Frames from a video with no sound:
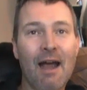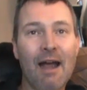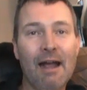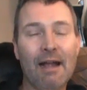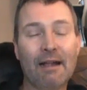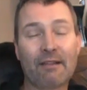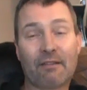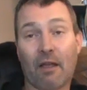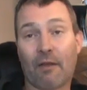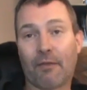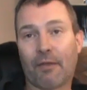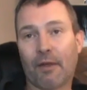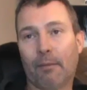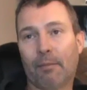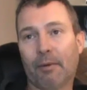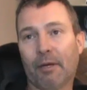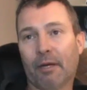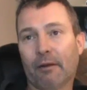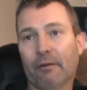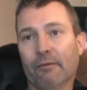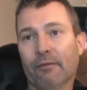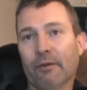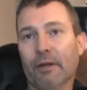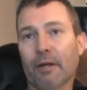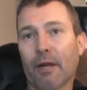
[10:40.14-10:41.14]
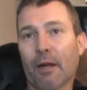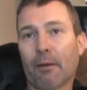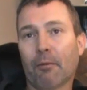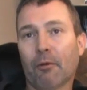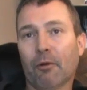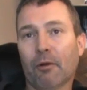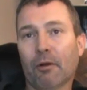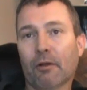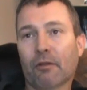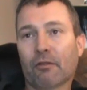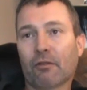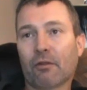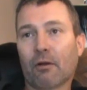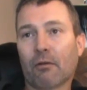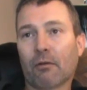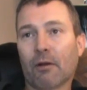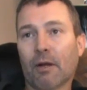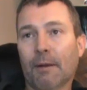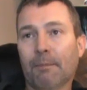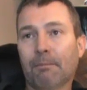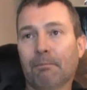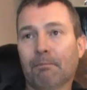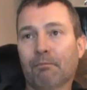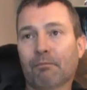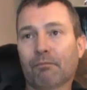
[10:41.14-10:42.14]
It's not that bad of a neighborhood. It's all
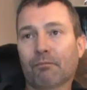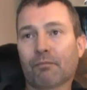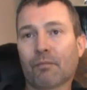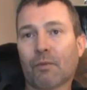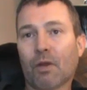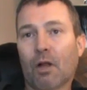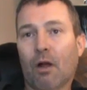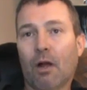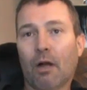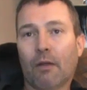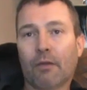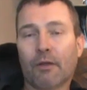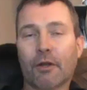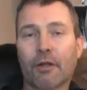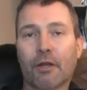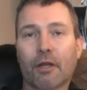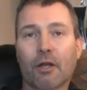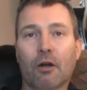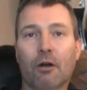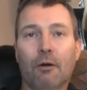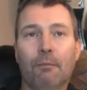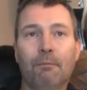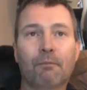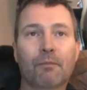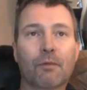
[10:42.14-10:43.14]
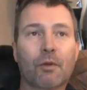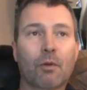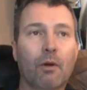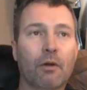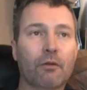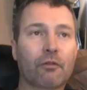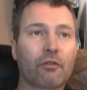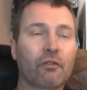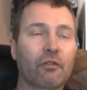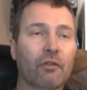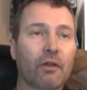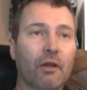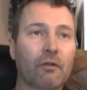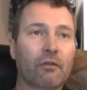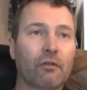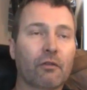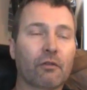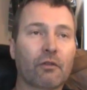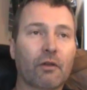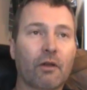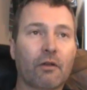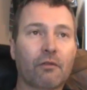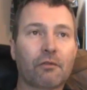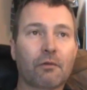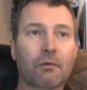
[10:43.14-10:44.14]
right. All right, there you go. Questions,
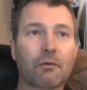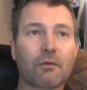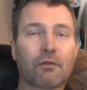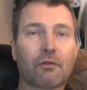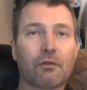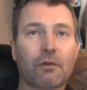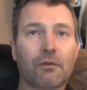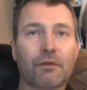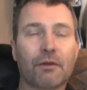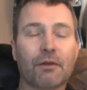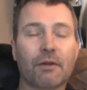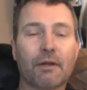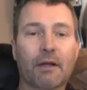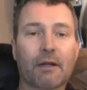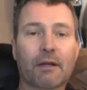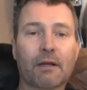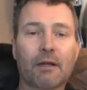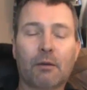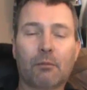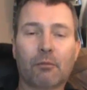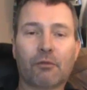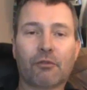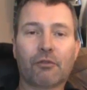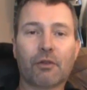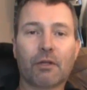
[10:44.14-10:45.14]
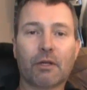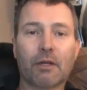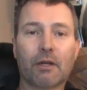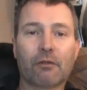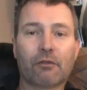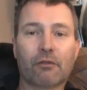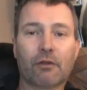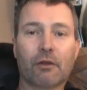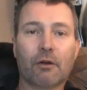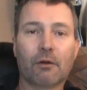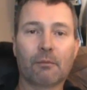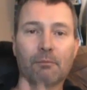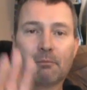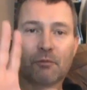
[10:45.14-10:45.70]
answers, assholeconsulting.com. We'll see you guys later.